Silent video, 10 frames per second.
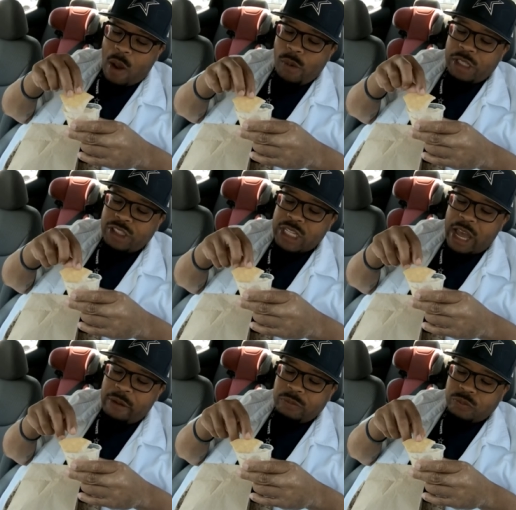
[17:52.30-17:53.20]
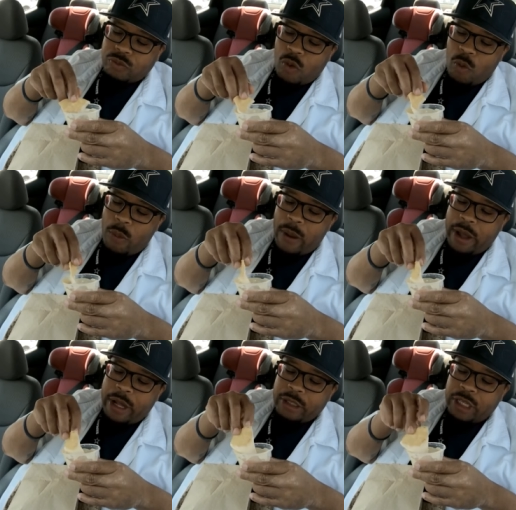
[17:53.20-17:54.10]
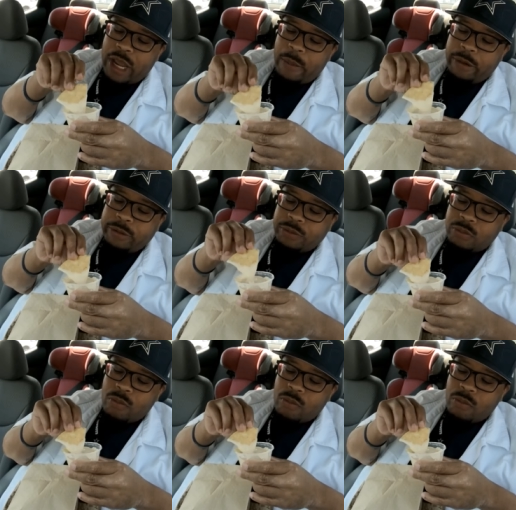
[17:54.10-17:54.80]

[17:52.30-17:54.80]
I went inside with my other camera,